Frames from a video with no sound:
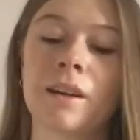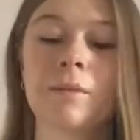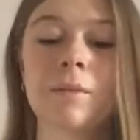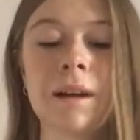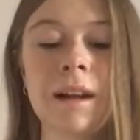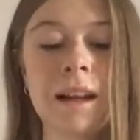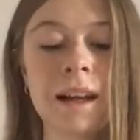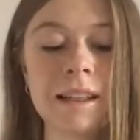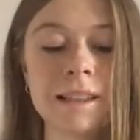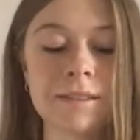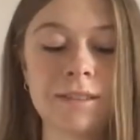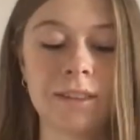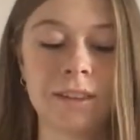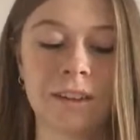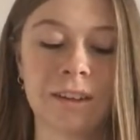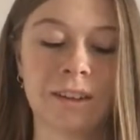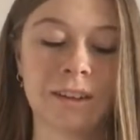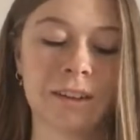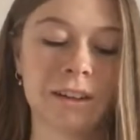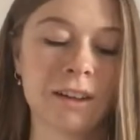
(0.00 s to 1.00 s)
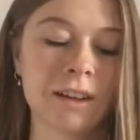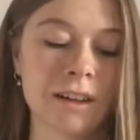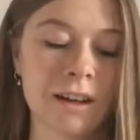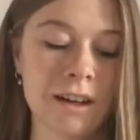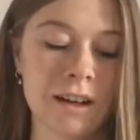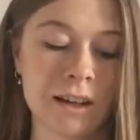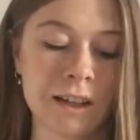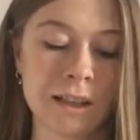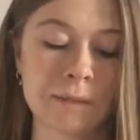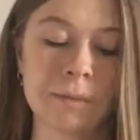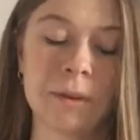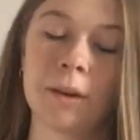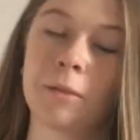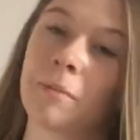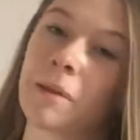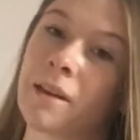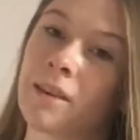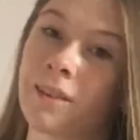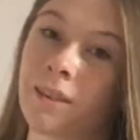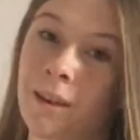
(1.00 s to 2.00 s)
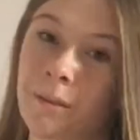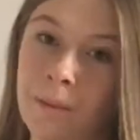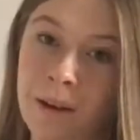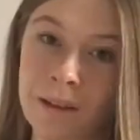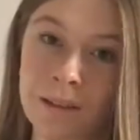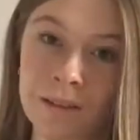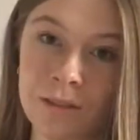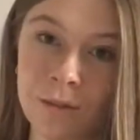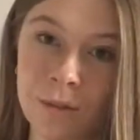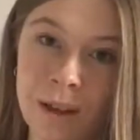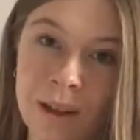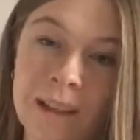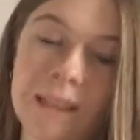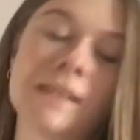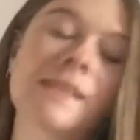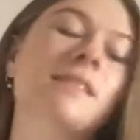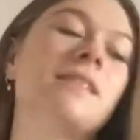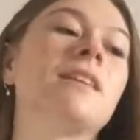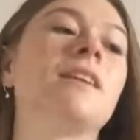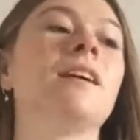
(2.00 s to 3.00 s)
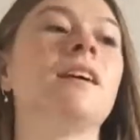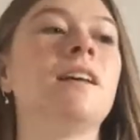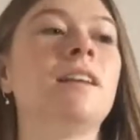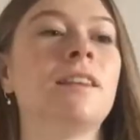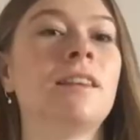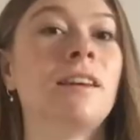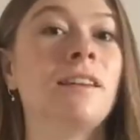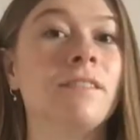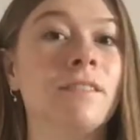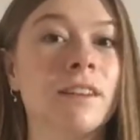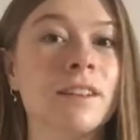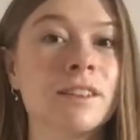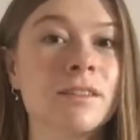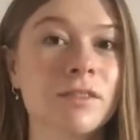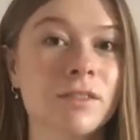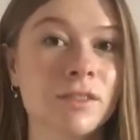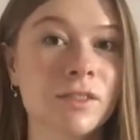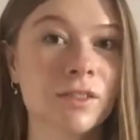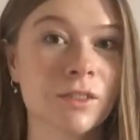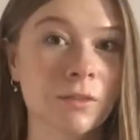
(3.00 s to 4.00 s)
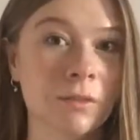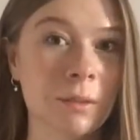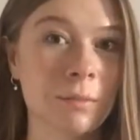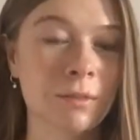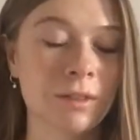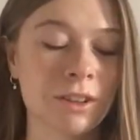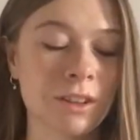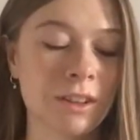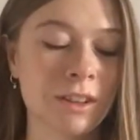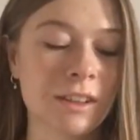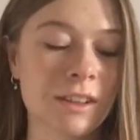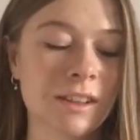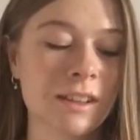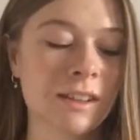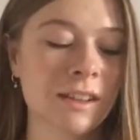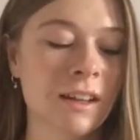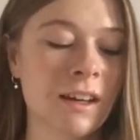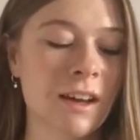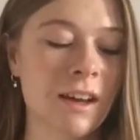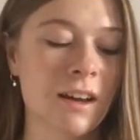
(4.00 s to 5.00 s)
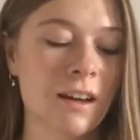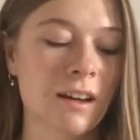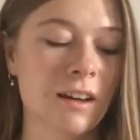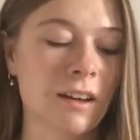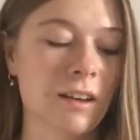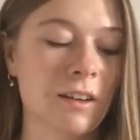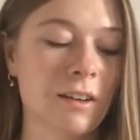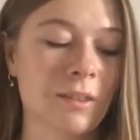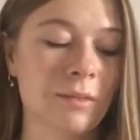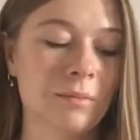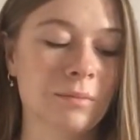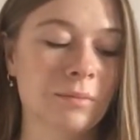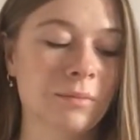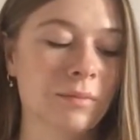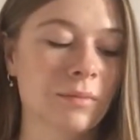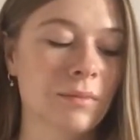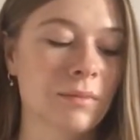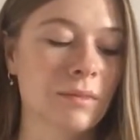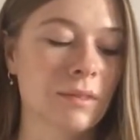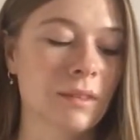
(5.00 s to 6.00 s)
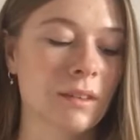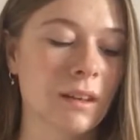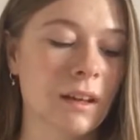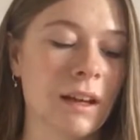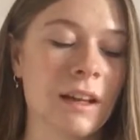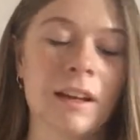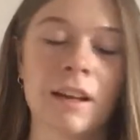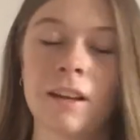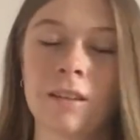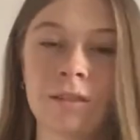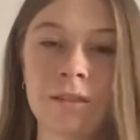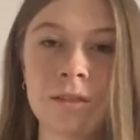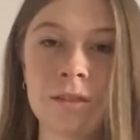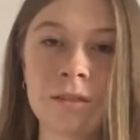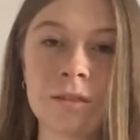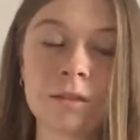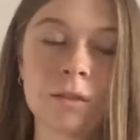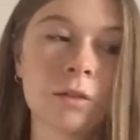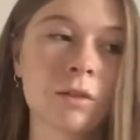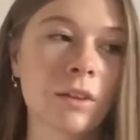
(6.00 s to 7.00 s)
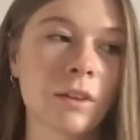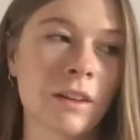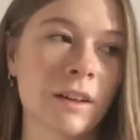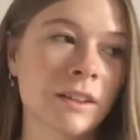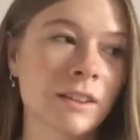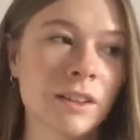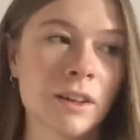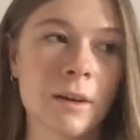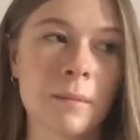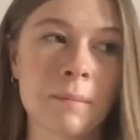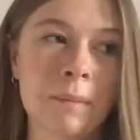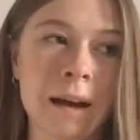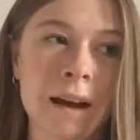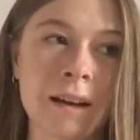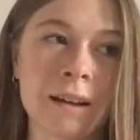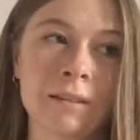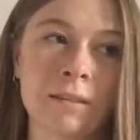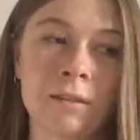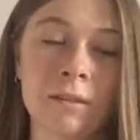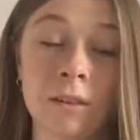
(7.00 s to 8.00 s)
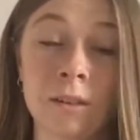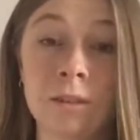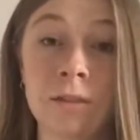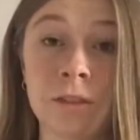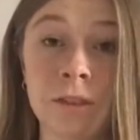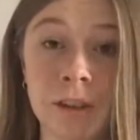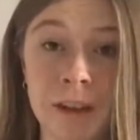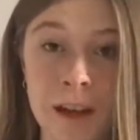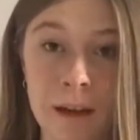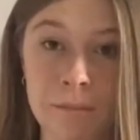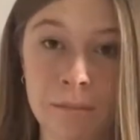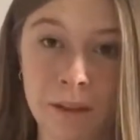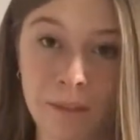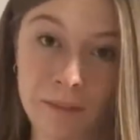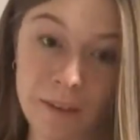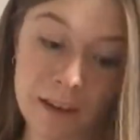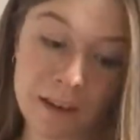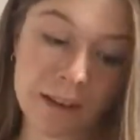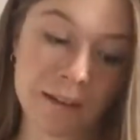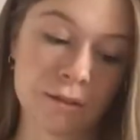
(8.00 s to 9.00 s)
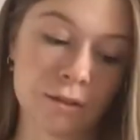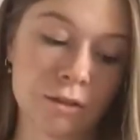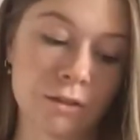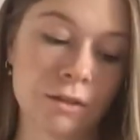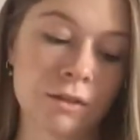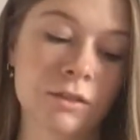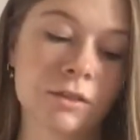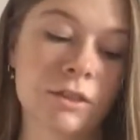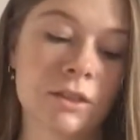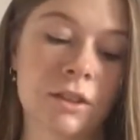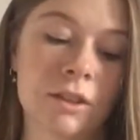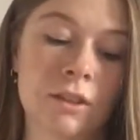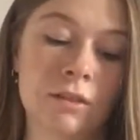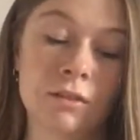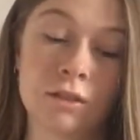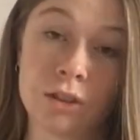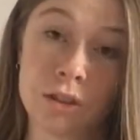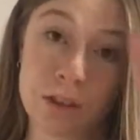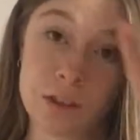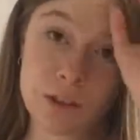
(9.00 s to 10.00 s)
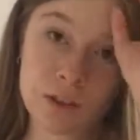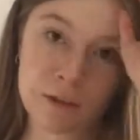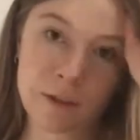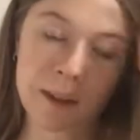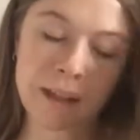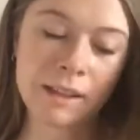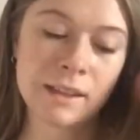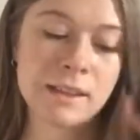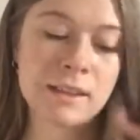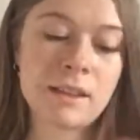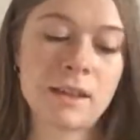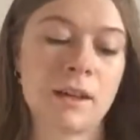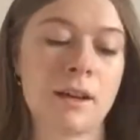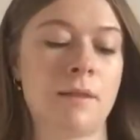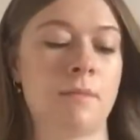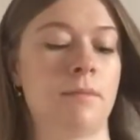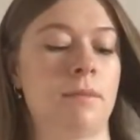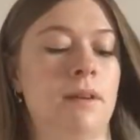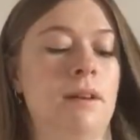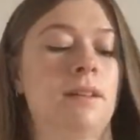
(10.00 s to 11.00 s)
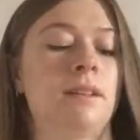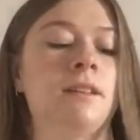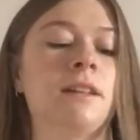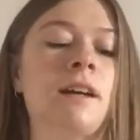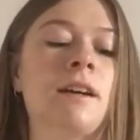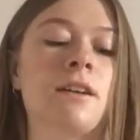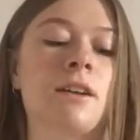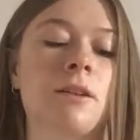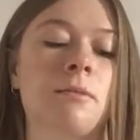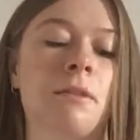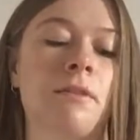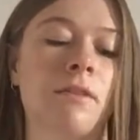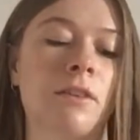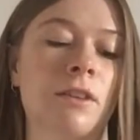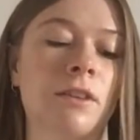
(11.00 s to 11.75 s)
last video I spoke about the amount of waste that festivals normally produce, and then all the things you can pack for a camping festival to reduce your waste. But today I'm going to be